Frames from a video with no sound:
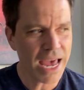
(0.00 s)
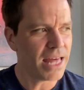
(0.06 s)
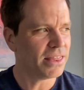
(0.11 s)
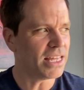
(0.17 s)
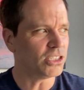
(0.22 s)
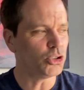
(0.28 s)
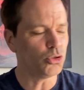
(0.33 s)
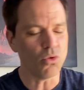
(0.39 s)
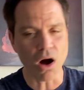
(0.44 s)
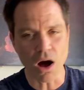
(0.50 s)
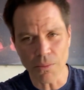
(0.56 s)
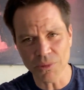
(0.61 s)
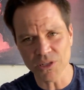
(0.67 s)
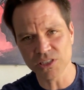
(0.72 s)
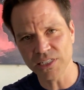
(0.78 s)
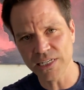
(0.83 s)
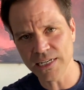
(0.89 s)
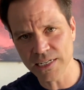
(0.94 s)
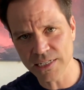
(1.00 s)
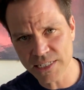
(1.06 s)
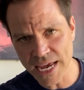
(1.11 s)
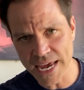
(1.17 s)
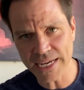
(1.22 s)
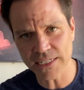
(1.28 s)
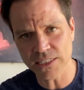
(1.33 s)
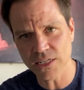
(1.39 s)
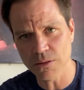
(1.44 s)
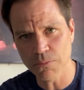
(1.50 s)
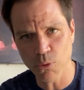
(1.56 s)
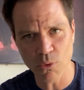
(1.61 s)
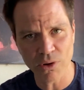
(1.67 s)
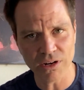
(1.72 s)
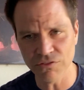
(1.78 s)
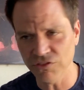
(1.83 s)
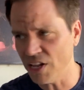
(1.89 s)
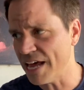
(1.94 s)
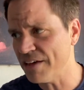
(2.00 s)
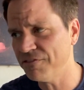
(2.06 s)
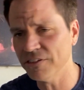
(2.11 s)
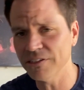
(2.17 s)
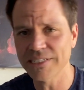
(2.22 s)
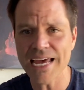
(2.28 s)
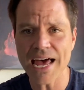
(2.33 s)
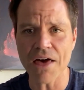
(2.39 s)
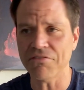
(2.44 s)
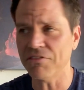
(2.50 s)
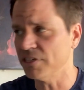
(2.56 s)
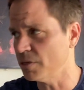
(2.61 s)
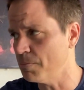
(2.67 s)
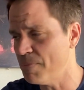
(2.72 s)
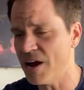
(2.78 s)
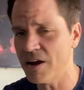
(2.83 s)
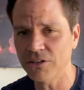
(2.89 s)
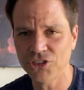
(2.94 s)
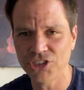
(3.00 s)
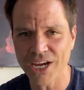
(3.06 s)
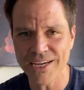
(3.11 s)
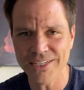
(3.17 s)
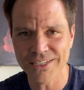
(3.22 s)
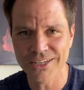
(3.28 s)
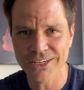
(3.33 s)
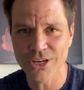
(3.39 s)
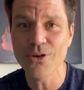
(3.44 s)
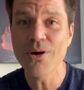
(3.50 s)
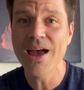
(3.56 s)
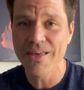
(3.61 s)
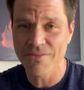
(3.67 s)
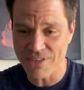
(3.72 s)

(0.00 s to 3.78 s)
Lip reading: that you almost need to take it to the point of life or death. Is a bear chasing you?